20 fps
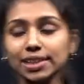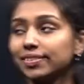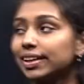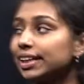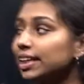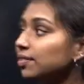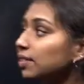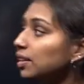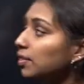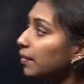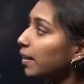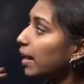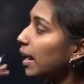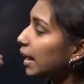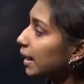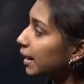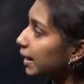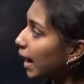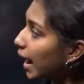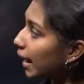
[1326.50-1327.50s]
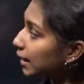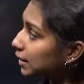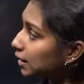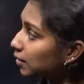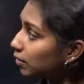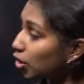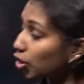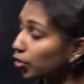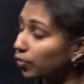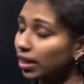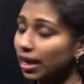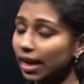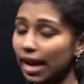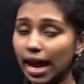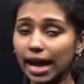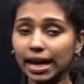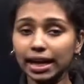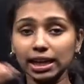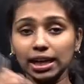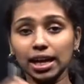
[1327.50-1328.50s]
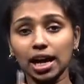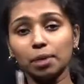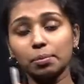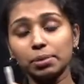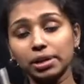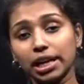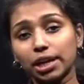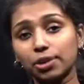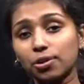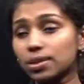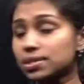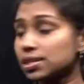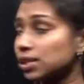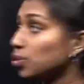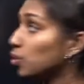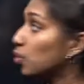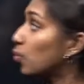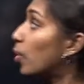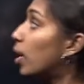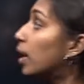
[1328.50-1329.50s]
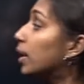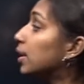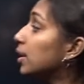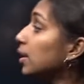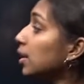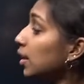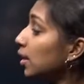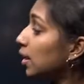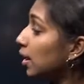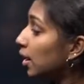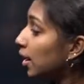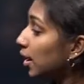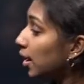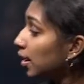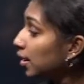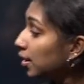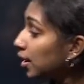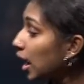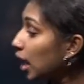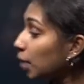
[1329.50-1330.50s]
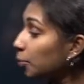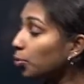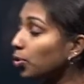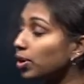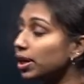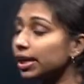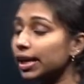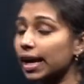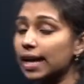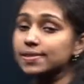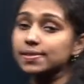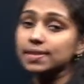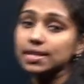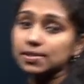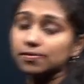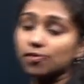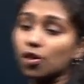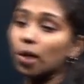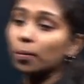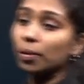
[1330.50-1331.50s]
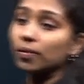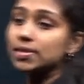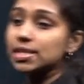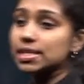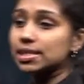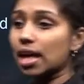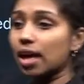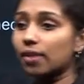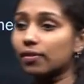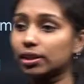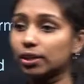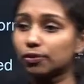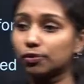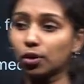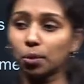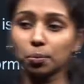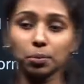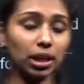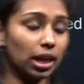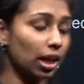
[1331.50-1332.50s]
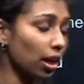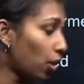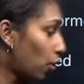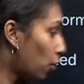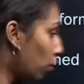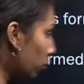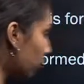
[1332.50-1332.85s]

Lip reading: Whenever we are reacting or we are adding carbon dioxide to the water, carbonic acid is forming, which is having the formula of